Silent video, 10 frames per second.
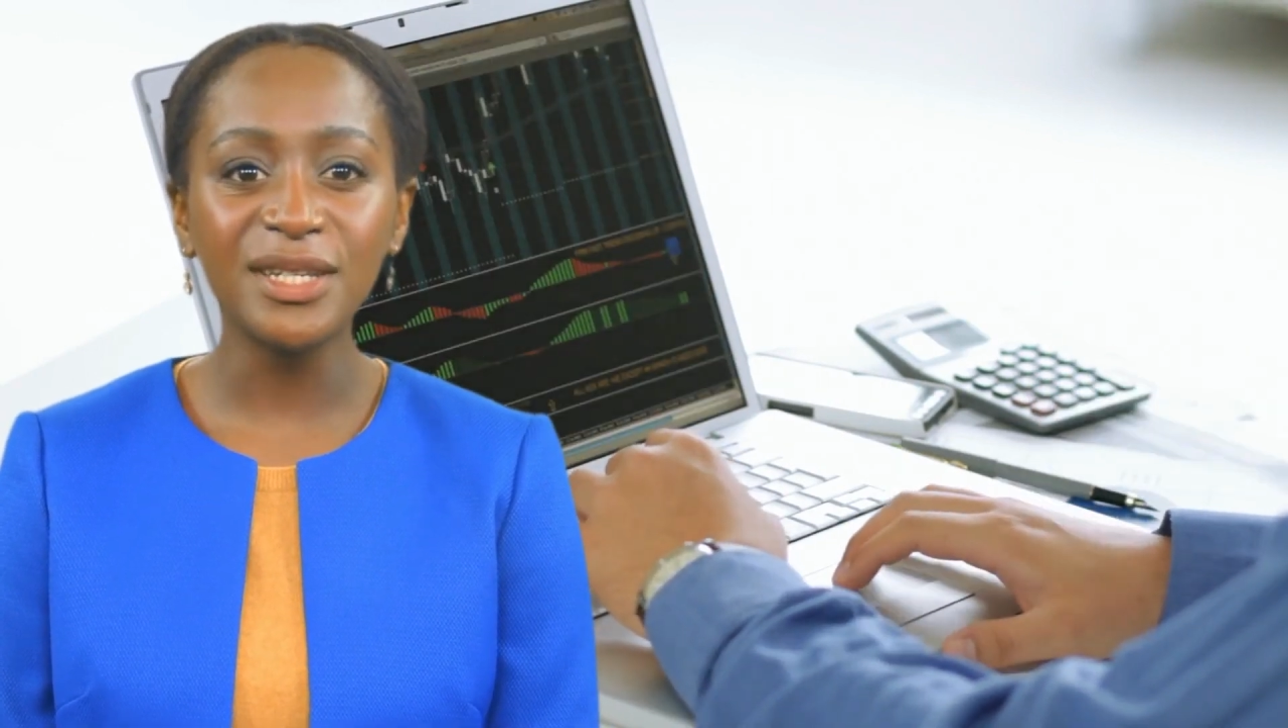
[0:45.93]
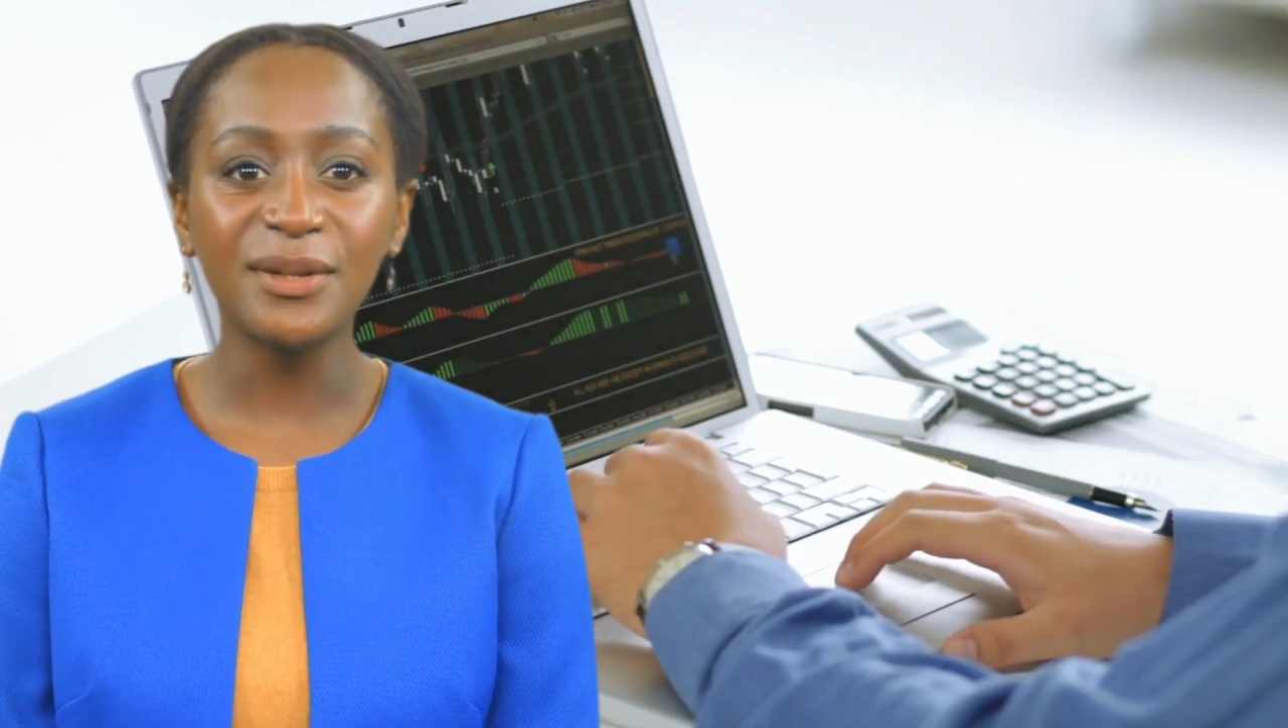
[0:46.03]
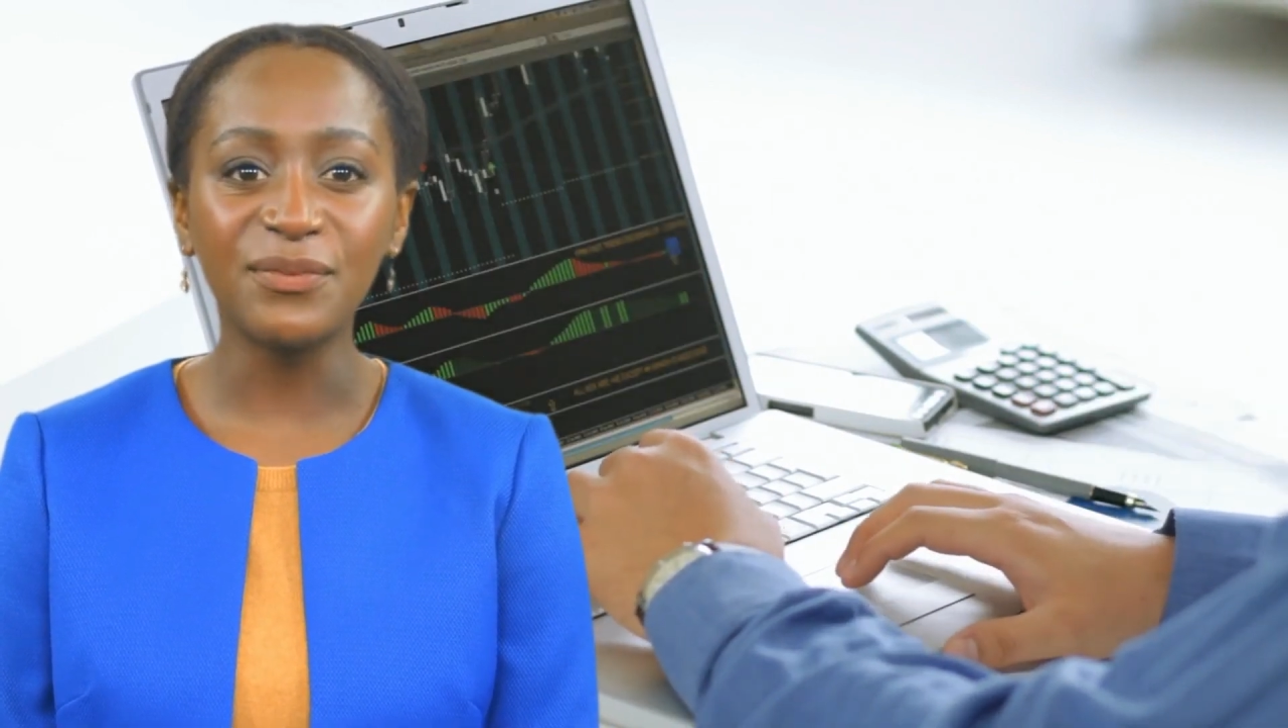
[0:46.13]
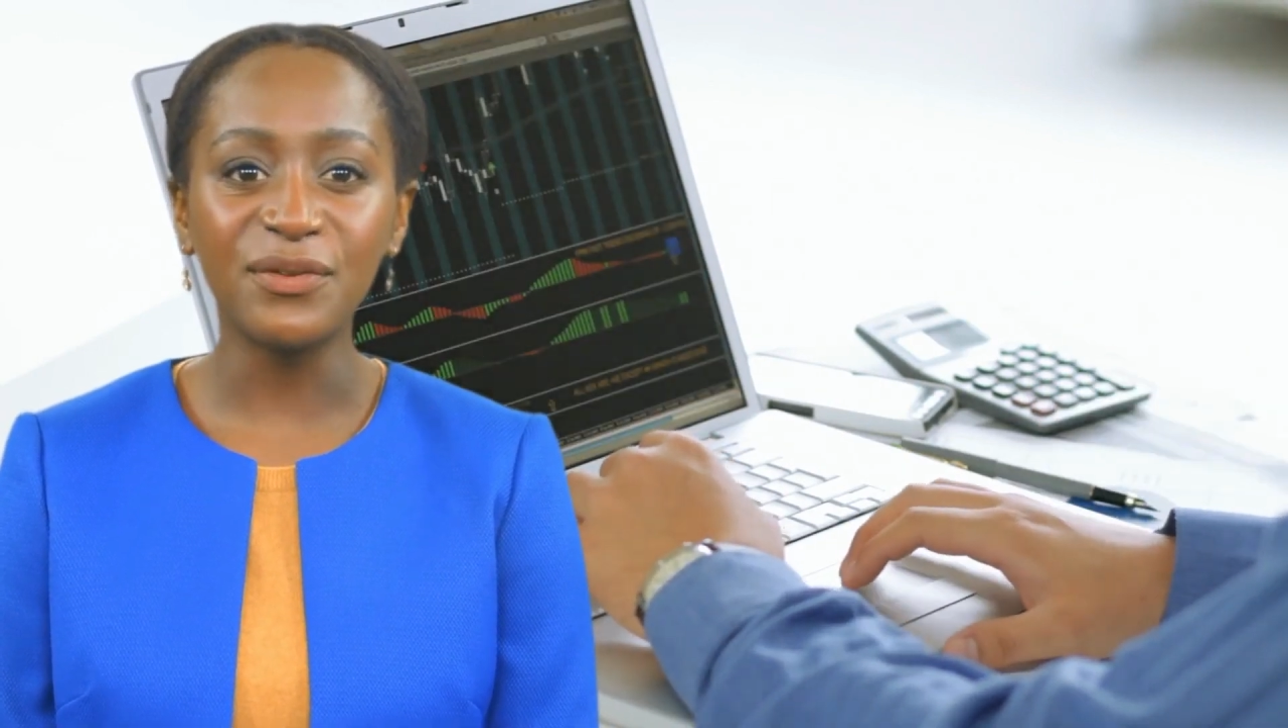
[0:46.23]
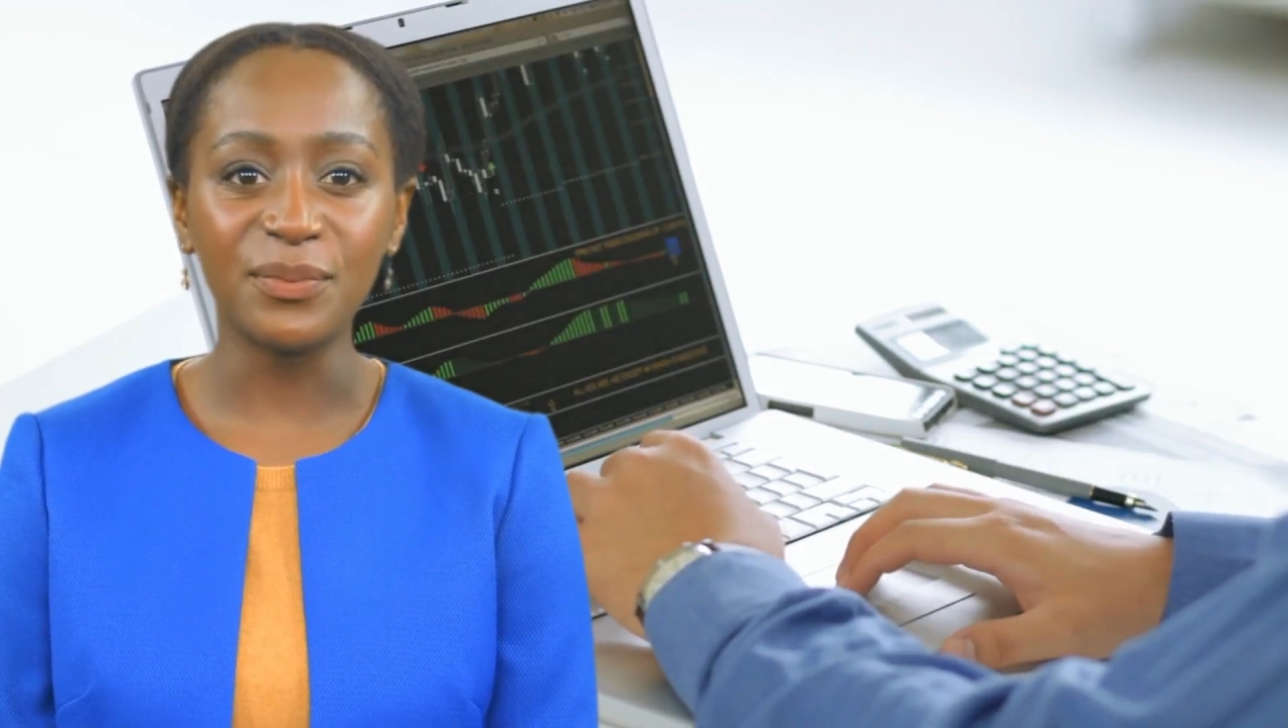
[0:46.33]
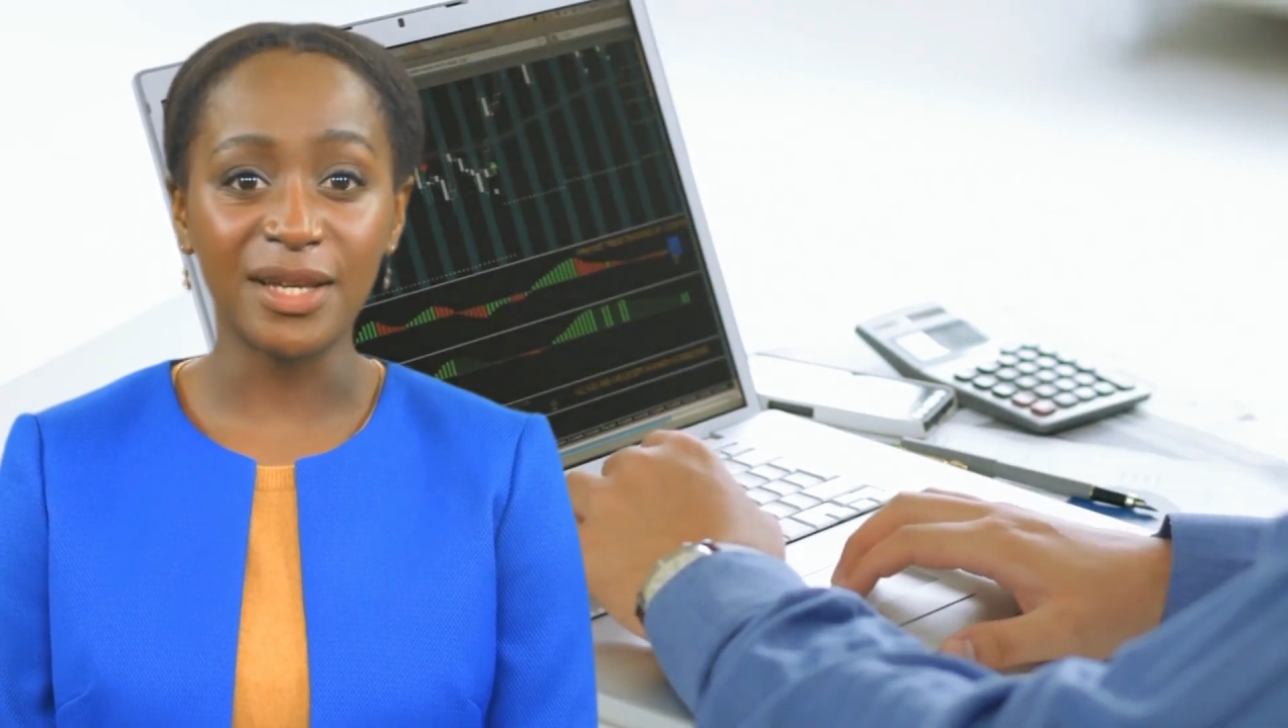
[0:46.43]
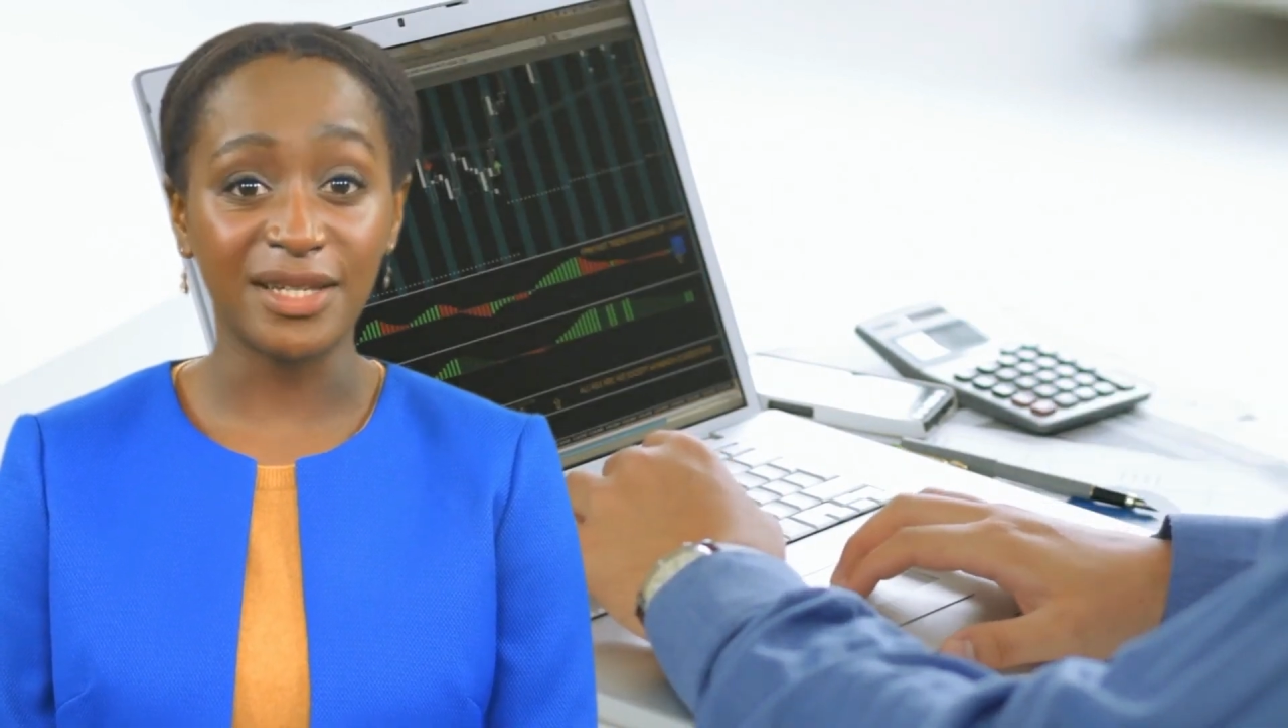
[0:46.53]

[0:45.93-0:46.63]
them from